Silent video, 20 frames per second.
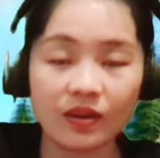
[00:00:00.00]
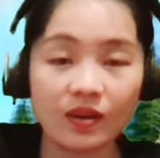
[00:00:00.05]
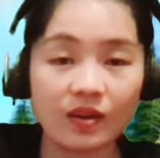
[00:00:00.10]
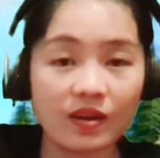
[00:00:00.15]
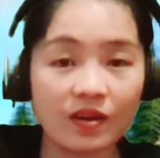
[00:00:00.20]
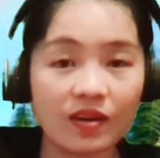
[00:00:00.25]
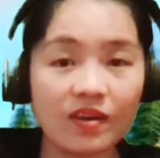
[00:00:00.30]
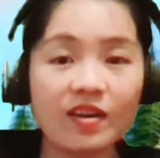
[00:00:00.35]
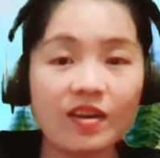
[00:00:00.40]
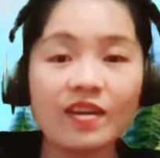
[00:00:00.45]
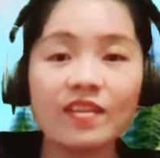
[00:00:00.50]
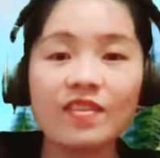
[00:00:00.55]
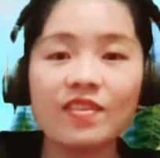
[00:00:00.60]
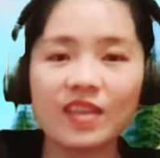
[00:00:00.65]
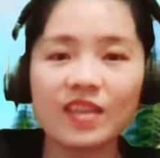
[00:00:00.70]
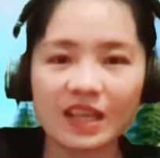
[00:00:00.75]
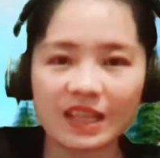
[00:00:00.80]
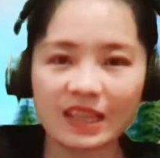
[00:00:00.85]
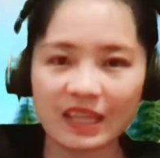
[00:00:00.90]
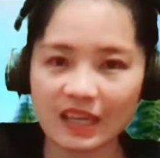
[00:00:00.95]
on
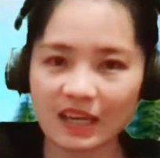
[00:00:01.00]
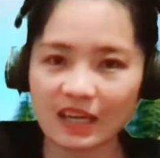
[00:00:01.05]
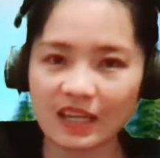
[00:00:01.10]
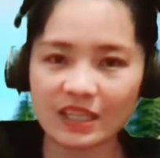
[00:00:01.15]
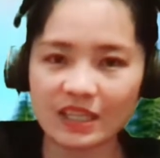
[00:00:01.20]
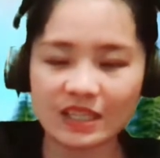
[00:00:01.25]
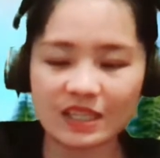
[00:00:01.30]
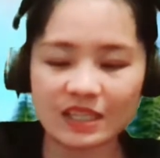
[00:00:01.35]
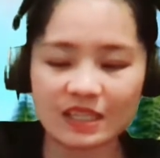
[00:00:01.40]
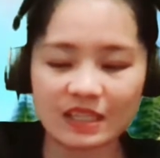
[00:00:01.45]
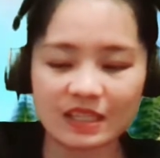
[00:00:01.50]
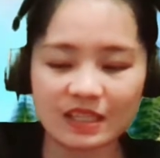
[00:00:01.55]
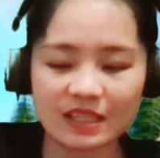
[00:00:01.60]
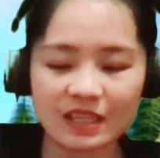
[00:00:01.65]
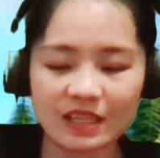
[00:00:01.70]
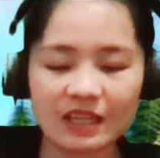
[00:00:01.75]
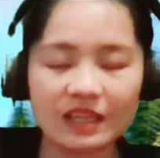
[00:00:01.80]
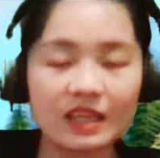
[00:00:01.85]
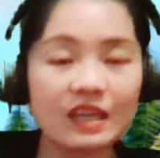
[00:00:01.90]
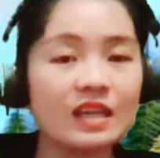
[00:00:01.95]
that lyrics
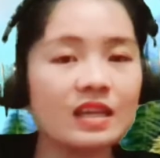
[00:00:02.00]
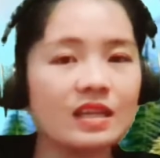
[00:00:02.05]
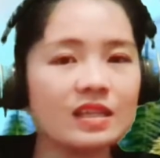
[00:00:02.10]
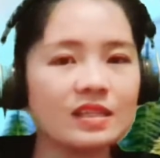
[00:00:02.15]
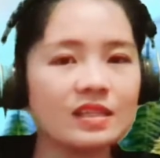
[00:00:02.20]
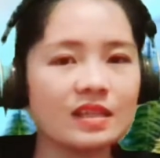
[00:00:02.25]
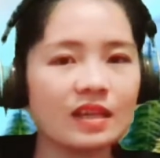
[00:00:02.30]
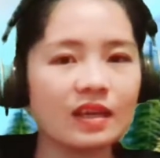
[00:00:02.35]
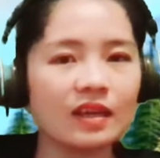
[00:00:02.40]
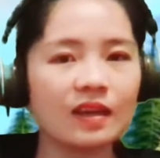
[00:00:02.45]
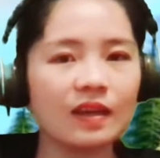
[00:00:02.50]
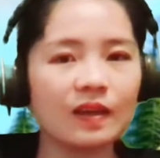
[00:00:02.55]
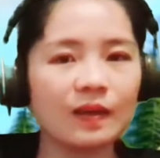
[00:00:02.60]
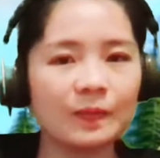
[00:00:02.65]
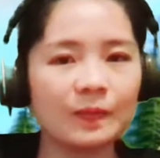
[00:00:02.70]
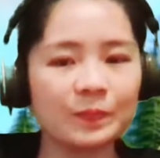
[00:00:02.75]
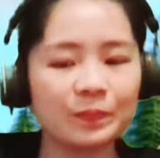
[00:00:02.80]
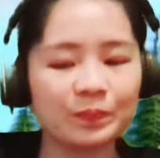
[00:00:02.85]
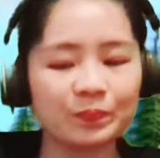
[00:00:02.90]
that he is singing.